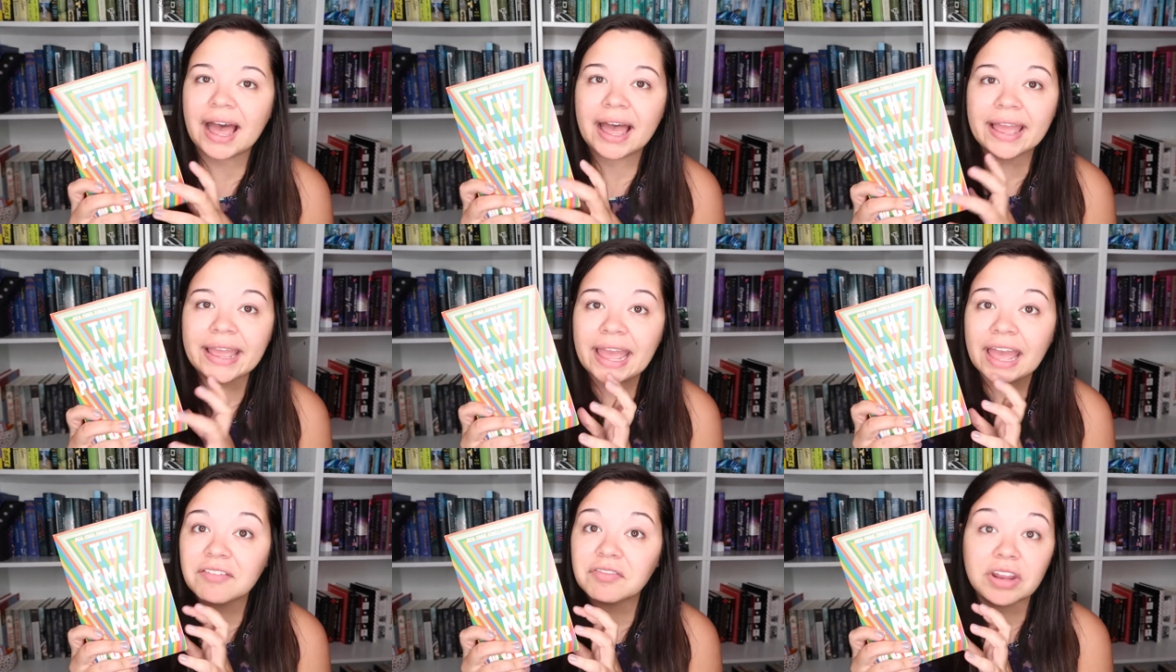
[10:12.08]

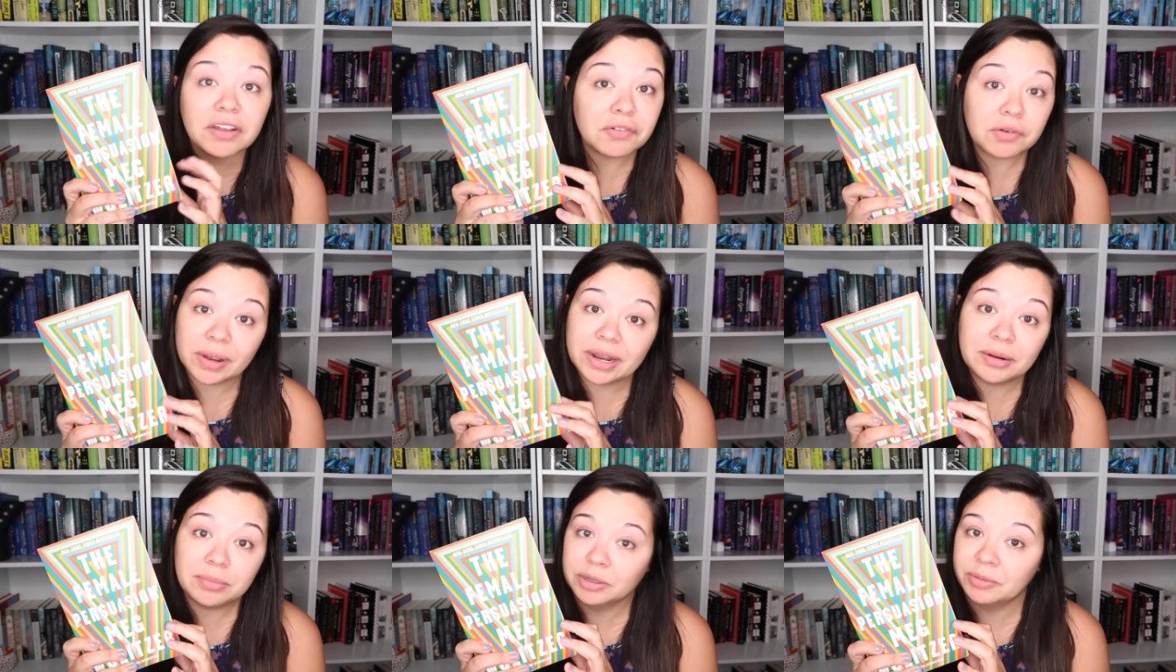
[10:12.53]
I have never
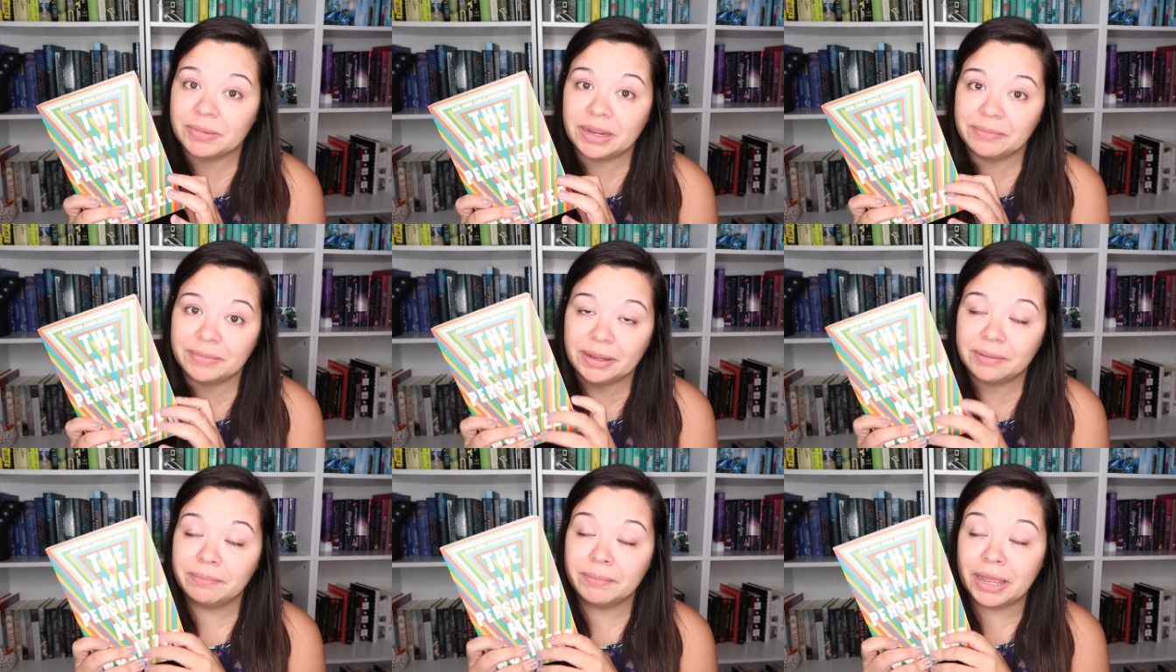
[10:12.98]
read a book
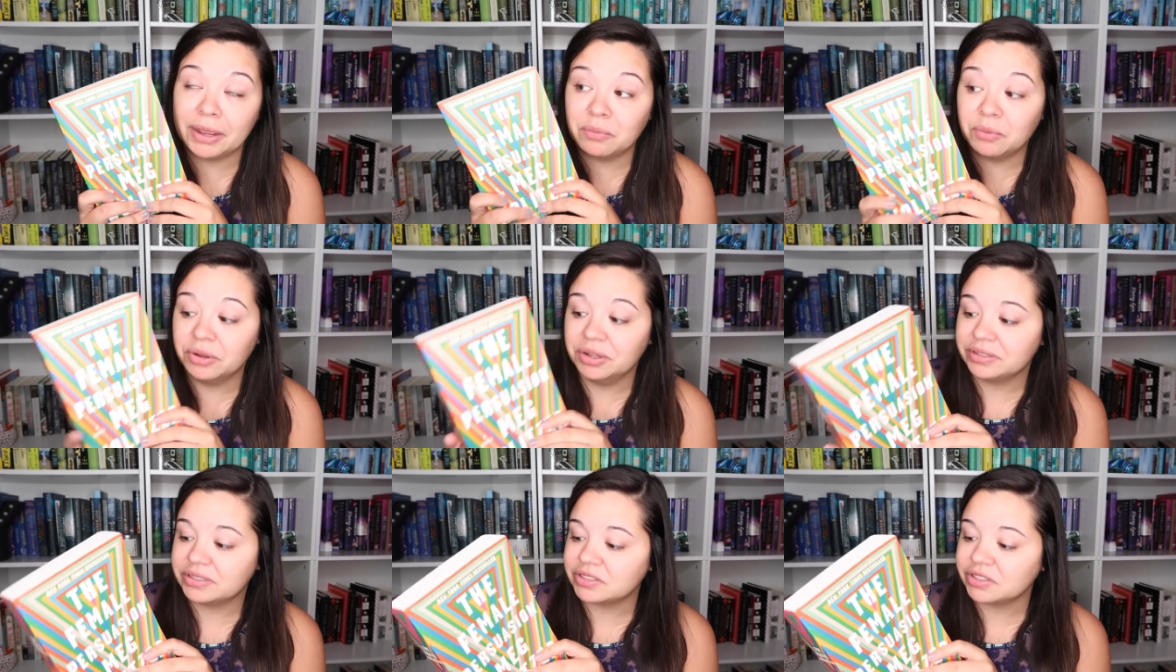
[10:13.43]
by Meg
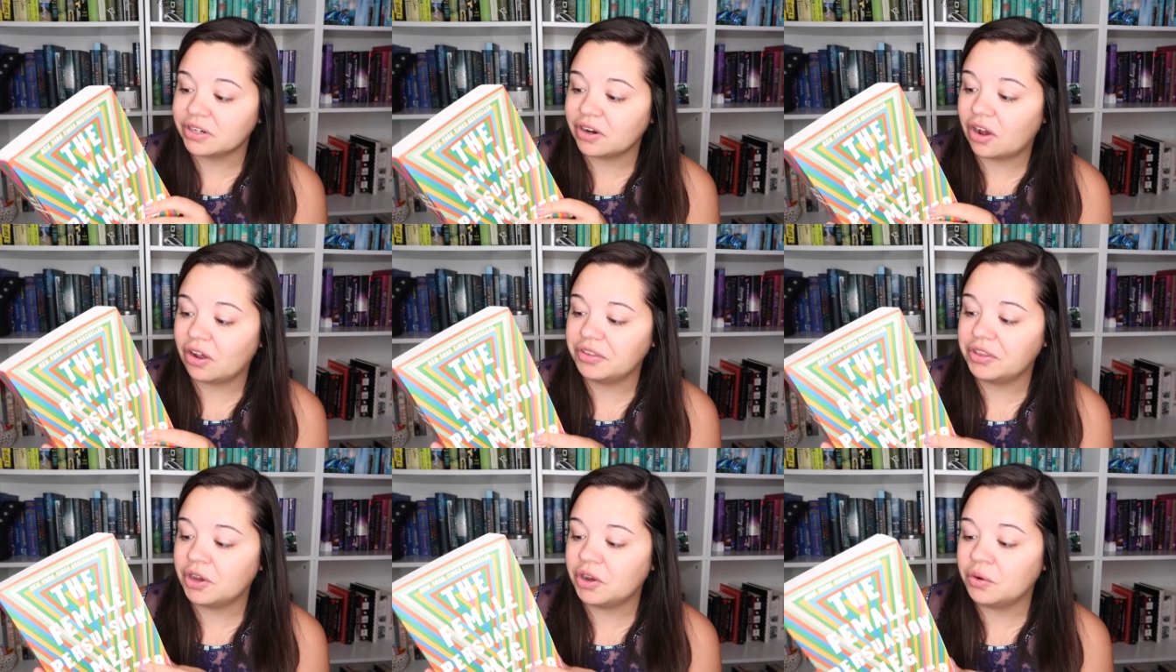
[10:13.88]
Wolitzer,
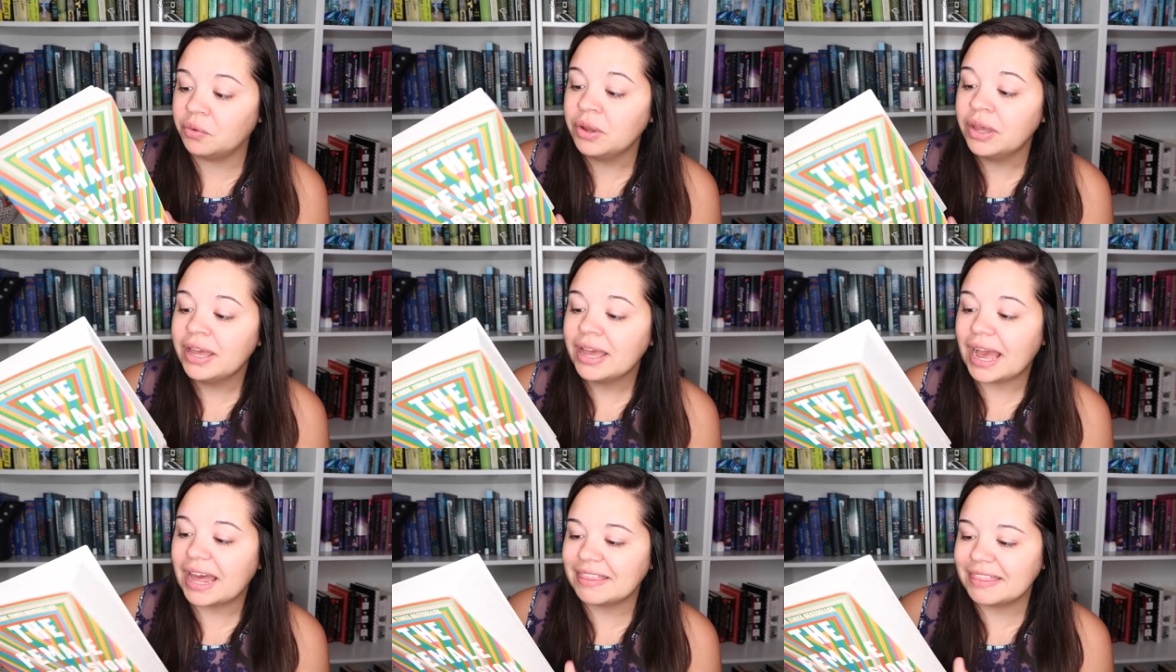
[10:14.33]
although
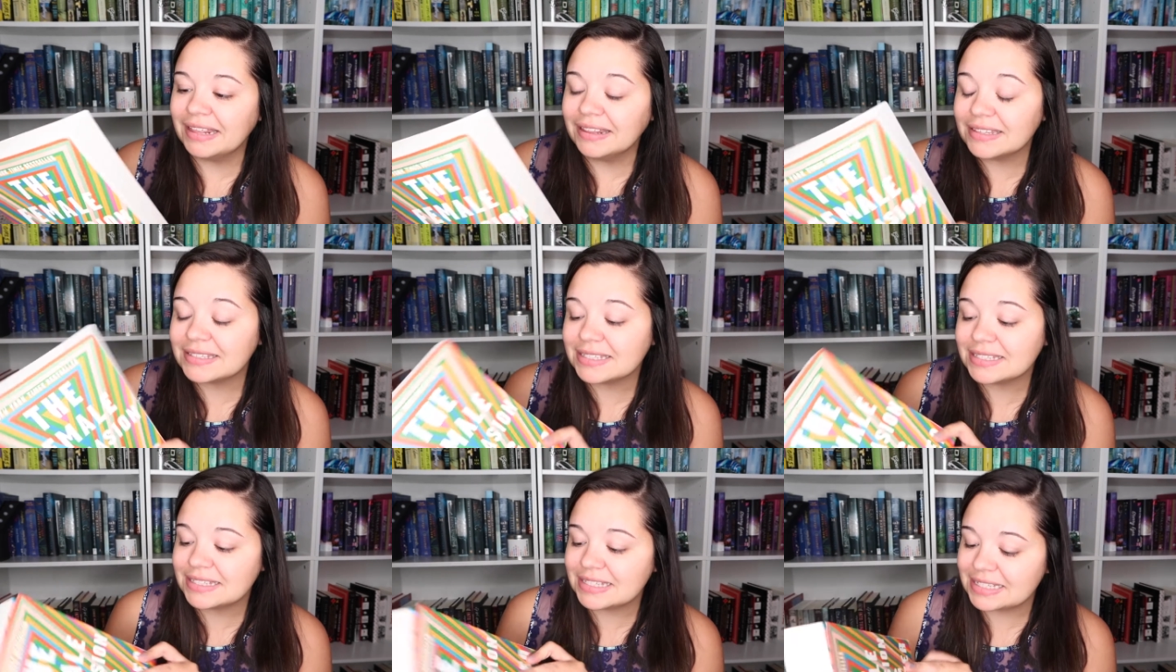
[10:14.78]
I think
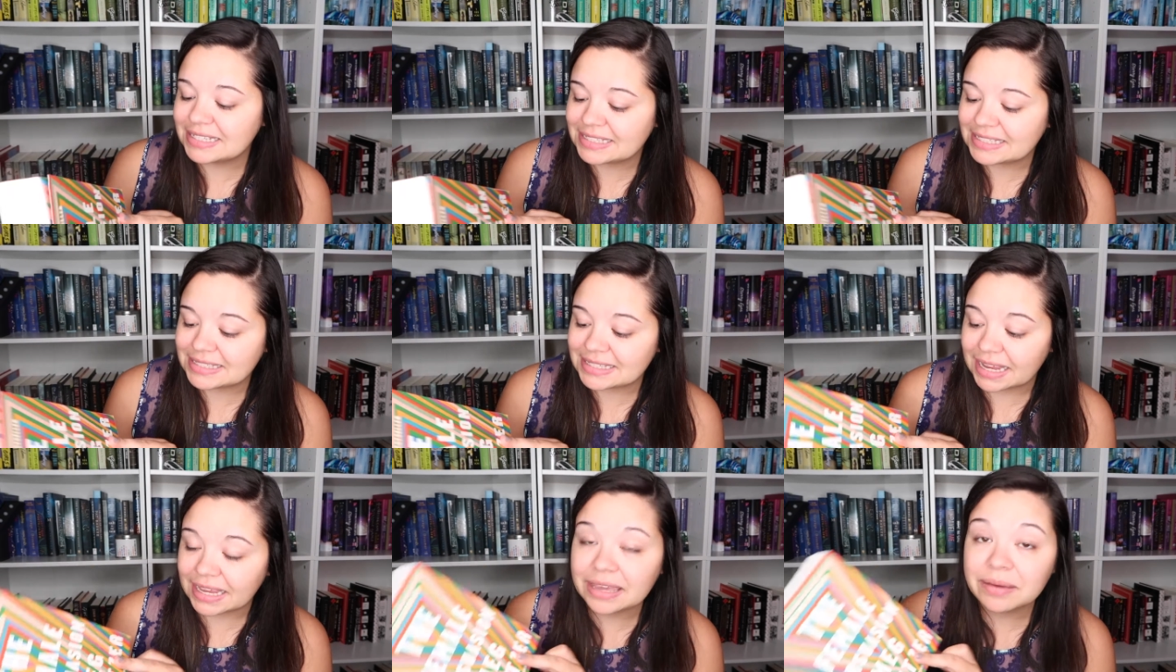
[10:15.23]
this is the
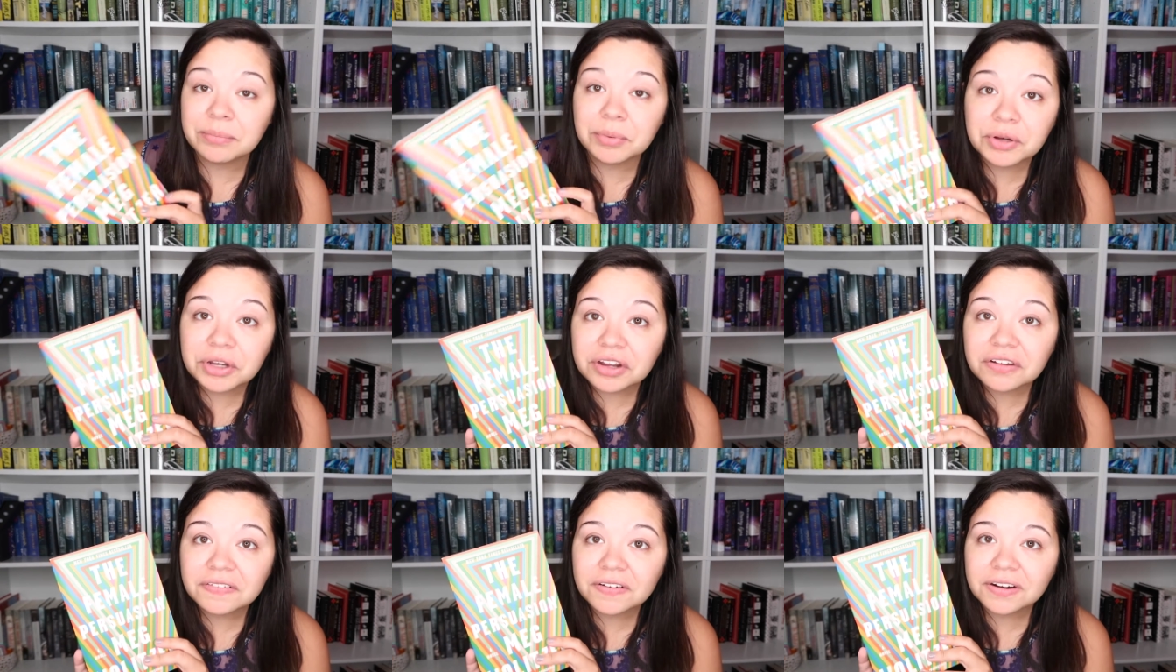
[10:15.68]
second
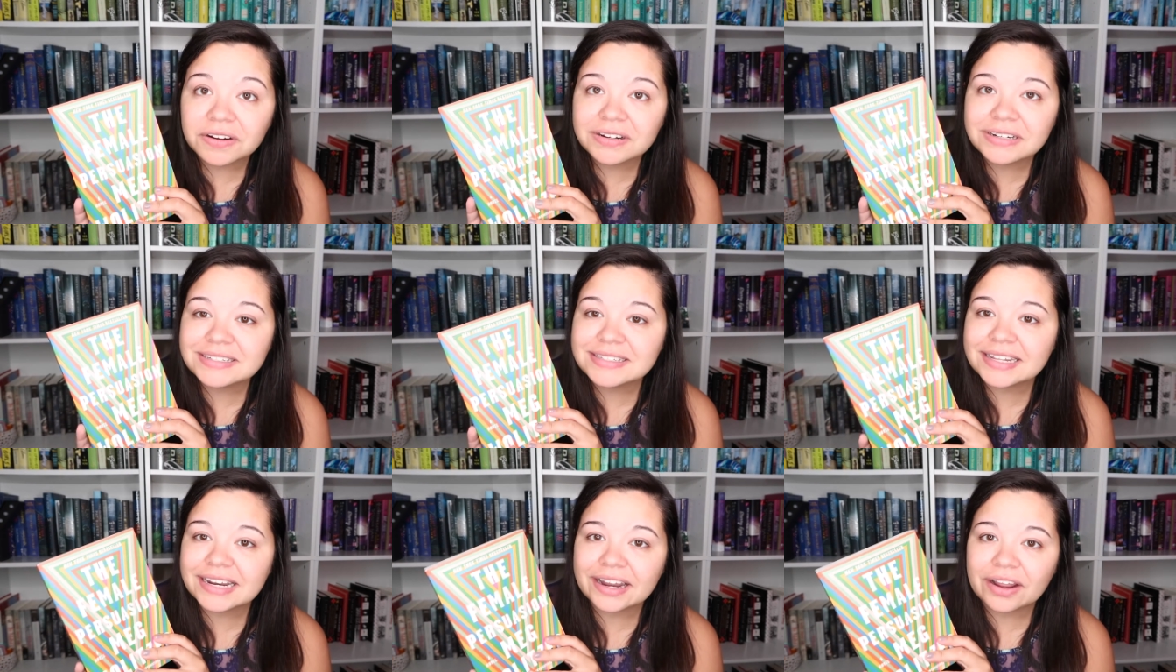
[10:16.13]
book of
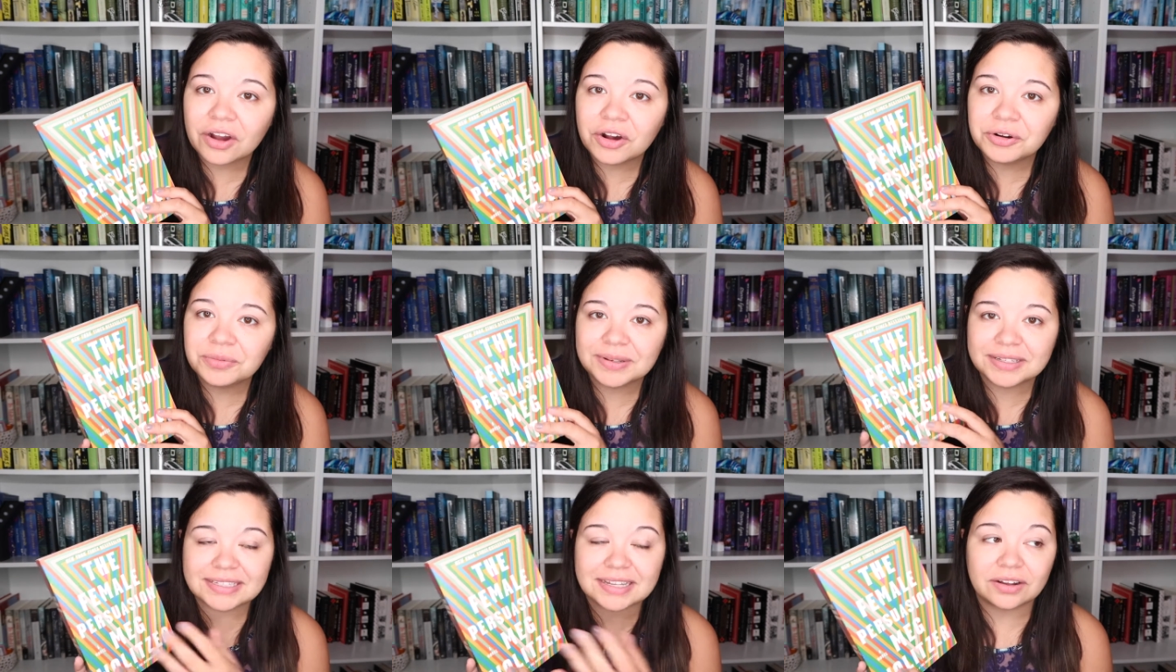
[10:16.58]
hers that I
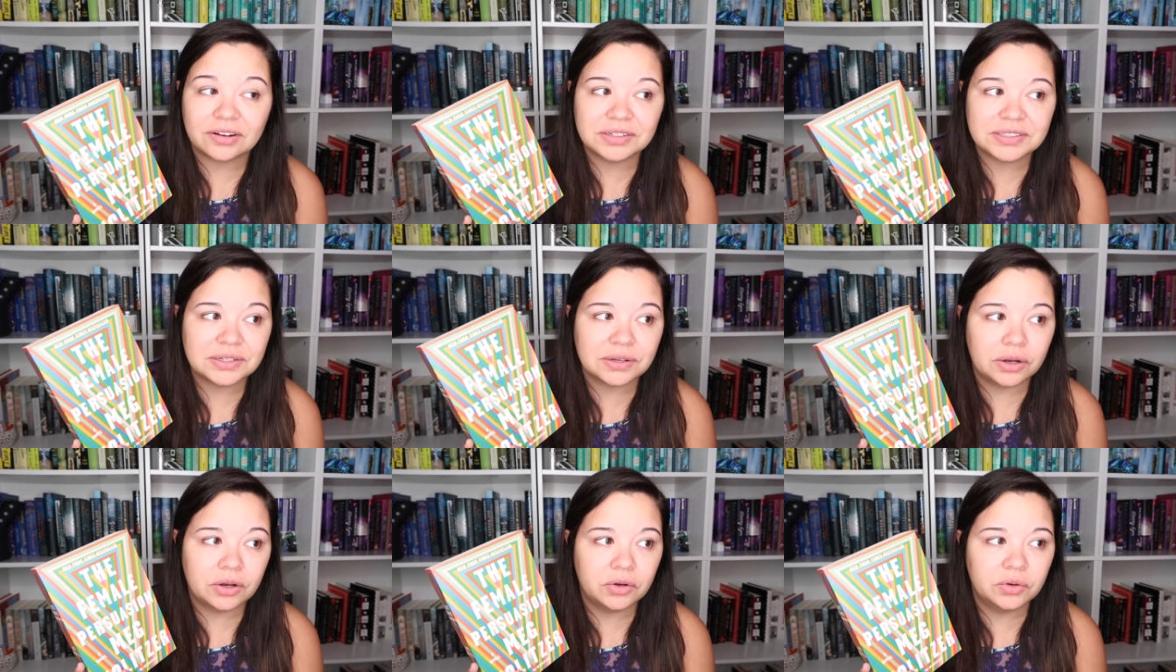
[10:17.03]
own, because I
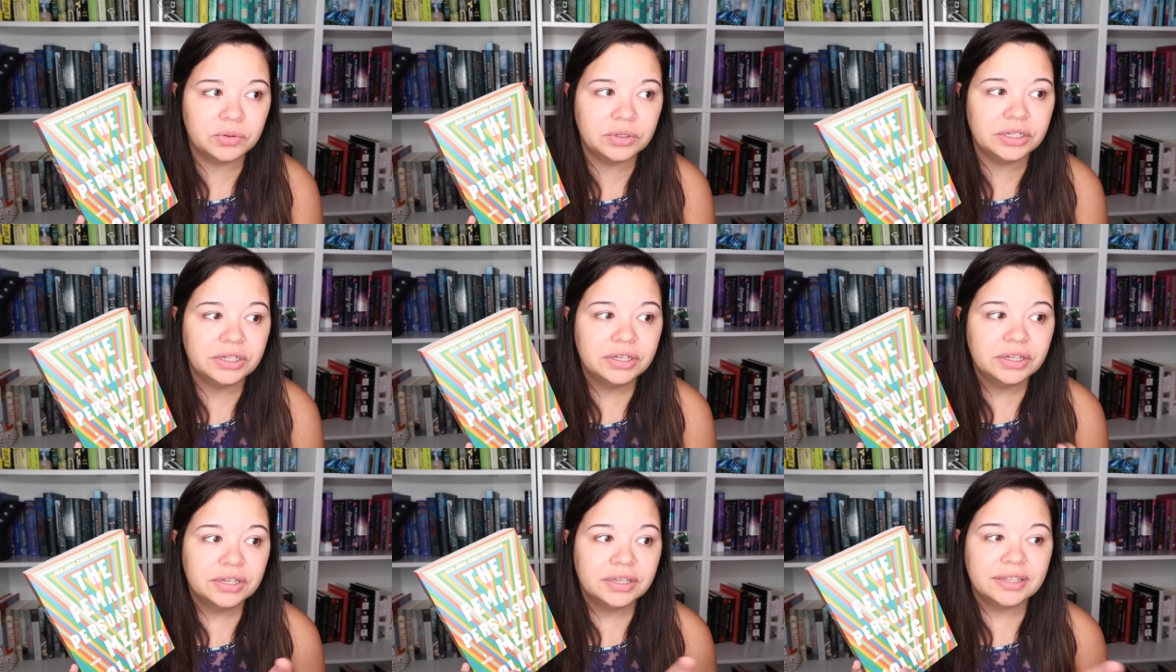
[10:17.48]
also own